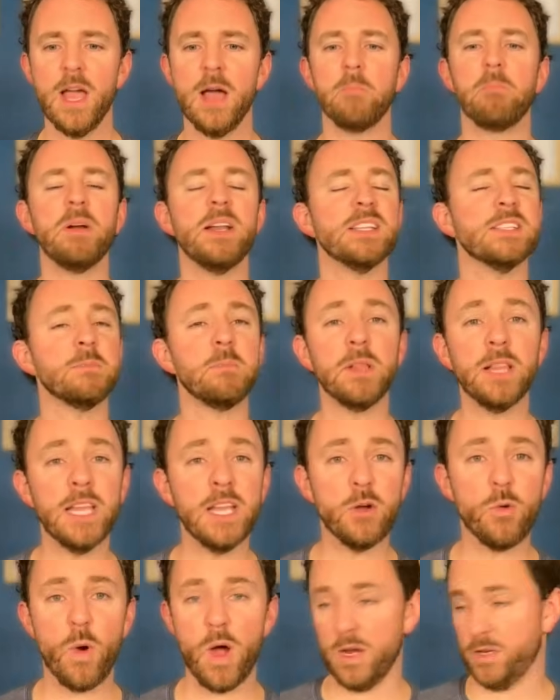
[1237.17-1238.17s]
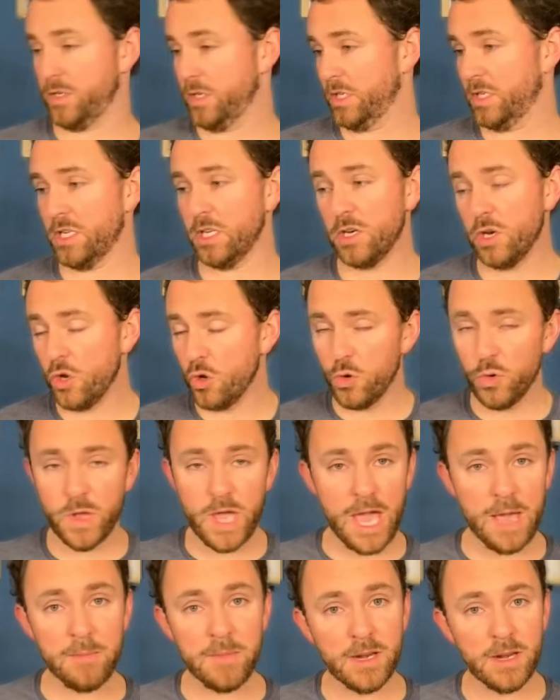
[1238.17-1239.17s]
But it's Malik Washington, who
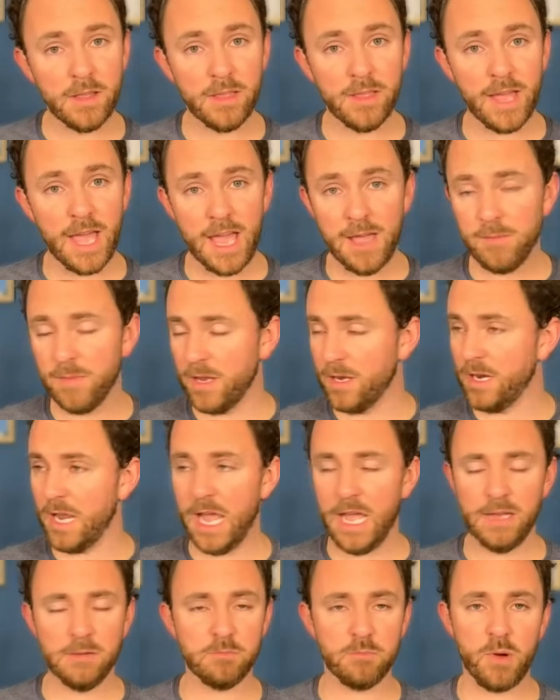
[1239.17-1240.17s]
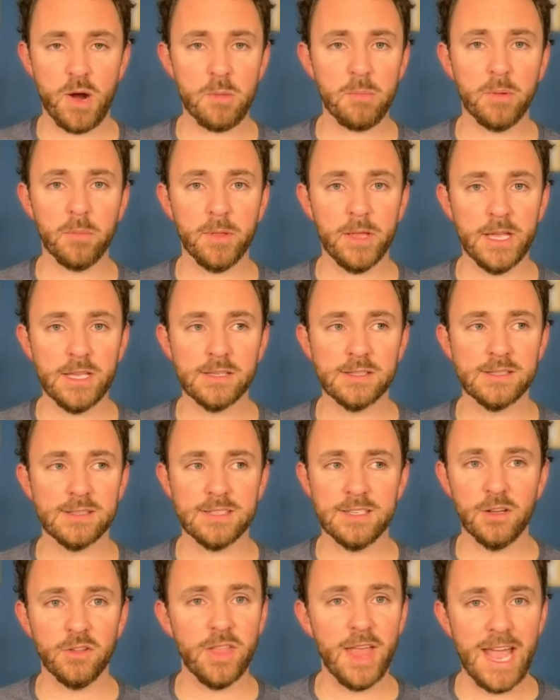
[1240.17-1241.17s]
came into the game and, and probably is
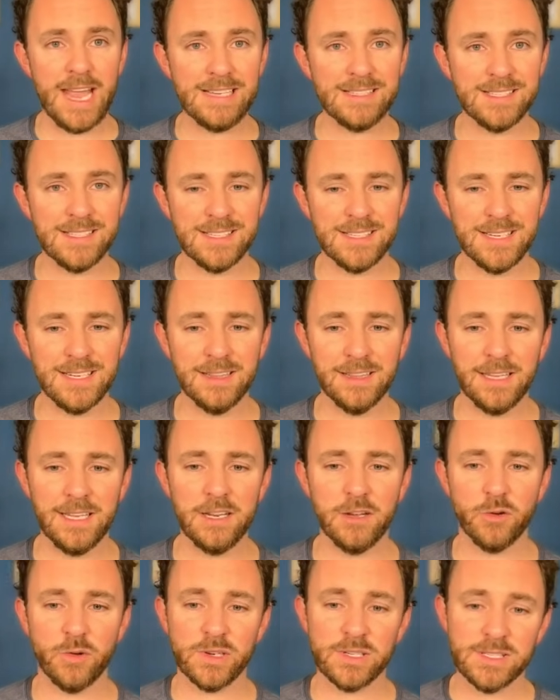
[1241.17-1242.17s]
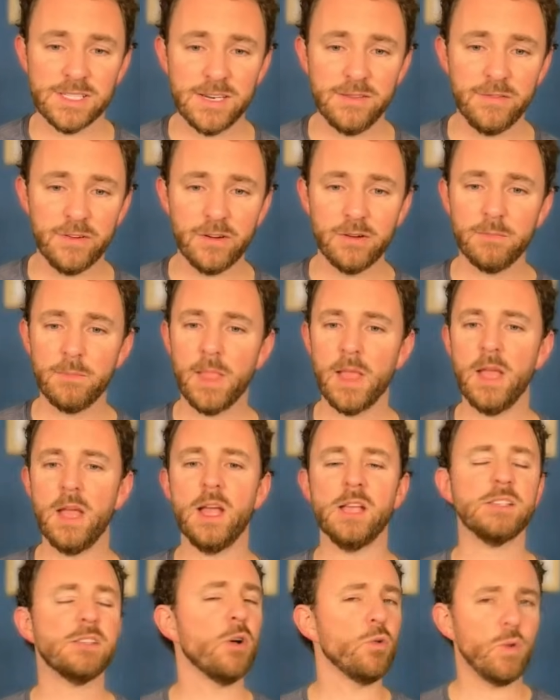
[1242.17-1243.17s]
still the ACC leading receiver.
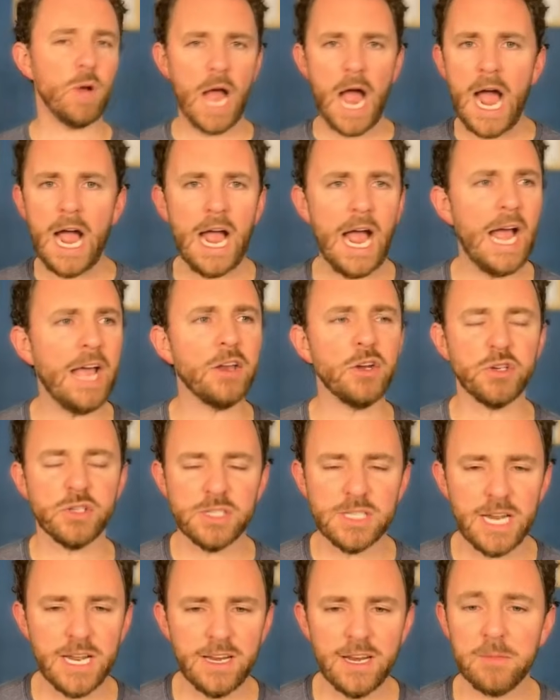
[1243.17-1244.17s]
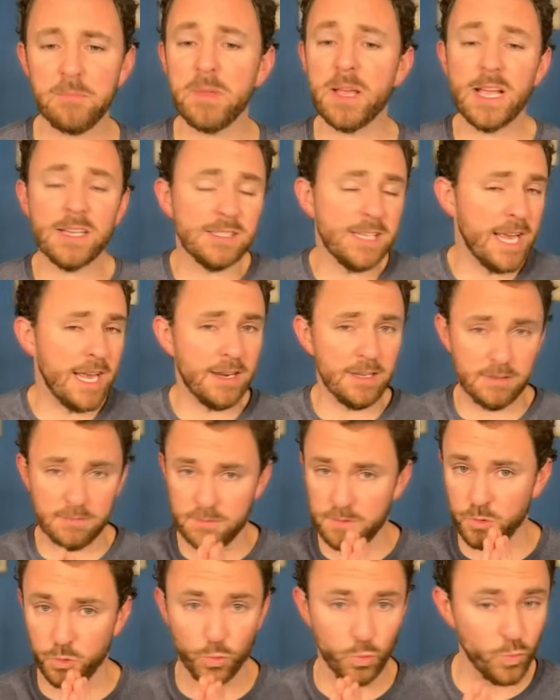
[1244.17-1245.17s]
So I, I understand it because he had a
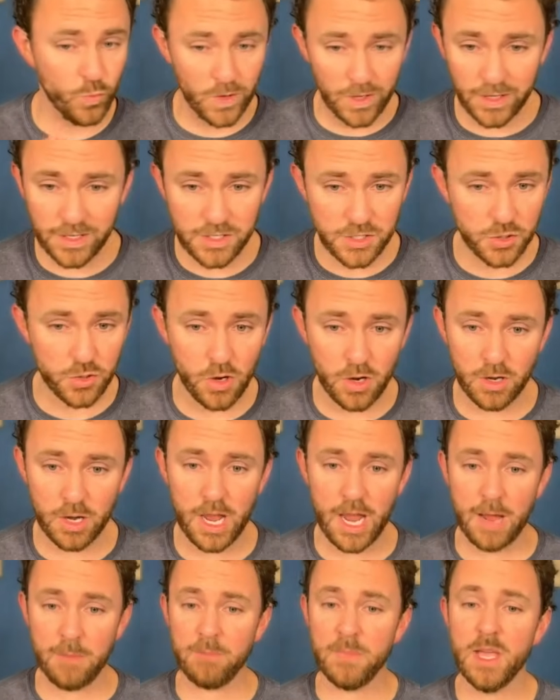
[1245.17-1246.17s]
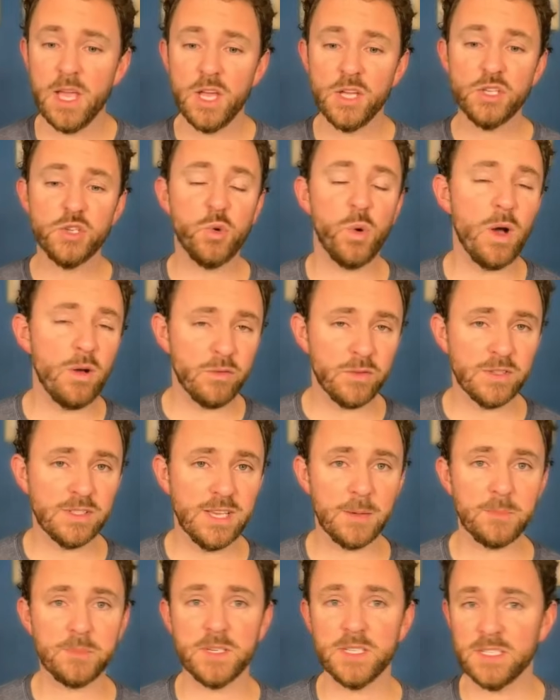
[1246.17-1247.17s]
really strong game 12
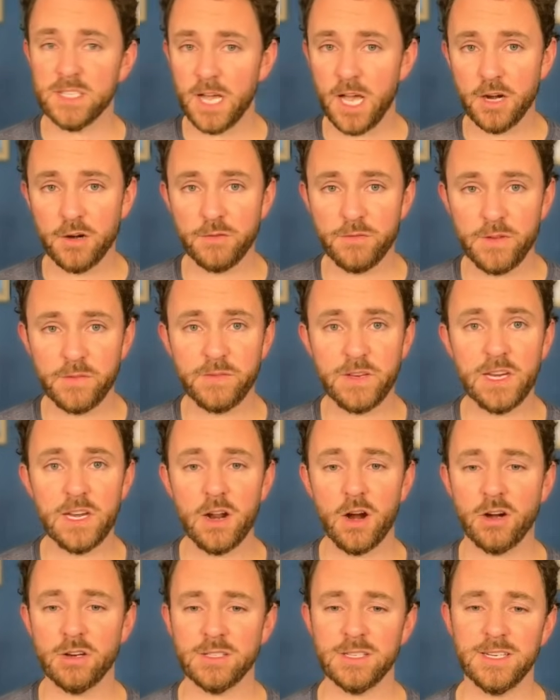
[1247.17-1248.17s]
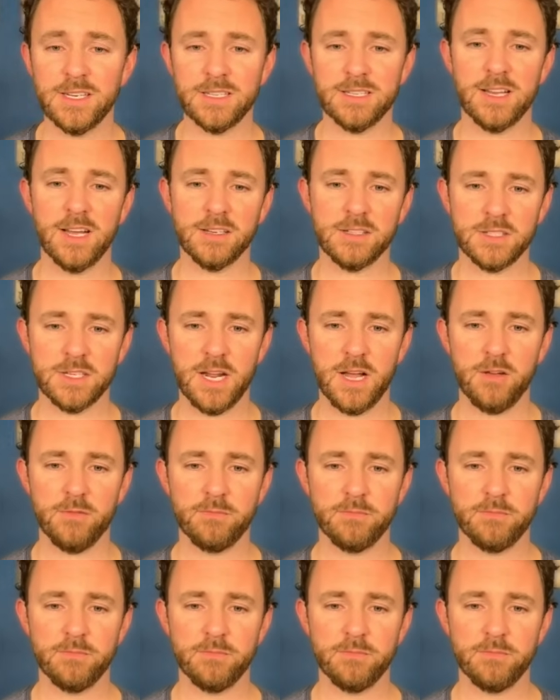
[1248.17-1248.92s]
receptions, 115 yards, and a touchdown.